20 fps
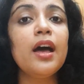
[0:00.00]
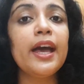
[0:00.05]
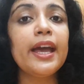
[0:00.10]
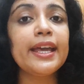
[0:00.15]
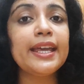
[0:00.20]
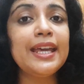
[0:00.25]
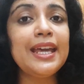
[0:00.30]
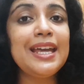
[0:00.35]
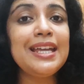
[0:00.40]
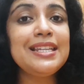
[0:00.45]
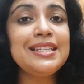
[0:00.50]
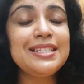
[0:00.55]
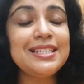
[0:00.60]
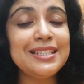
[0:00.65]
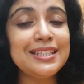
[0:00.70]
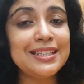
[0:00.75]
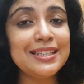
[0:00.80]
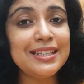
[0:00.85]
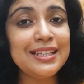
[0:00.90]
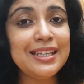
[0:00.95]

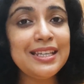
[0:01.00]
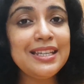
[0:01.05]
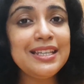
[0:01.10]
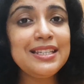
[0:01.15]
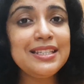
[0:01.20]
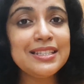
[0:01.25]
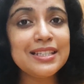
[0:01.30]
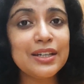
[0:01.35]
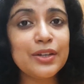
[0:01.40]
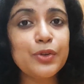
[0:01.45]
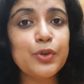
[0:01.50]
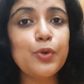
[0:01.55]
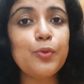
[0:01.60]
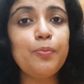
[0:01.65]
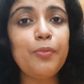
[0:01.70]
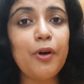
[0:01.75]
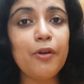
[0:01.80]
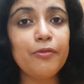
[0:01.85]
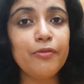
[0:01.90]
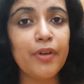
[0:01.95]
against these
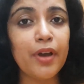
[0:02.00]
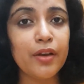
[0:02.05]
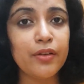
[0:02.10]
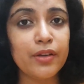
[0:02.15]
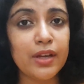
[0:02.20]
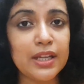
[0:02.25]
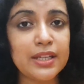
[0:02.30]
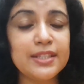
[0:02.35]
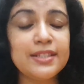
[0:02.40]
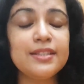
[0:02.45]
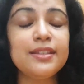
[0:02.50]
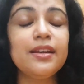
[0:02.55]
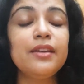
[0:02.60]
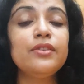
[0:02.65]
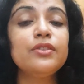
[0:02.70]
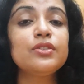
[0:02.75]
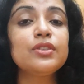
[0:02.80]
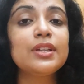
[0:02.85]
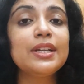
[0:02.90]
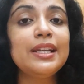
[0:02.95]
group of variants, there
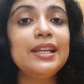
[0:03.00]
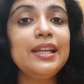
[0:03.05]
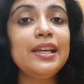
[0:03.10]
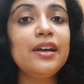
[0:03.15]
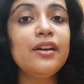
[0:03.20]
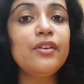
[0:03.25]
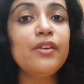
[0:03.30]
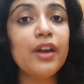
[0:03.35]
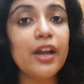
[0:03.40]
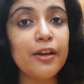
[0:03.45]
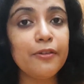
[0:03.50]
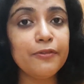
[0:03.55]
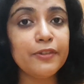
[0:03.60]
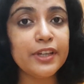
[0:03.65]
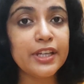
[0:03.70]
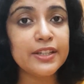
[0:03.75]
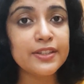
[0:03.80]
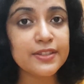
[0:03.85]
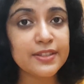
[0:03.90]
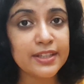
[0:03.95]
is clear
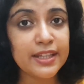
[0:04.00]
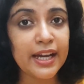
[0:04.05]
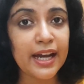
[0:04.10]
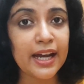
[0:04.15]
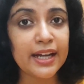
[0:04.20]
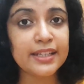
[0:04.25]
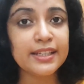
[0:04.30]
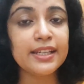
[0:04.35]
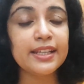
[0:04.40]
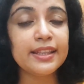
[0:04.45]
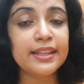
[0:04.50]
evidence that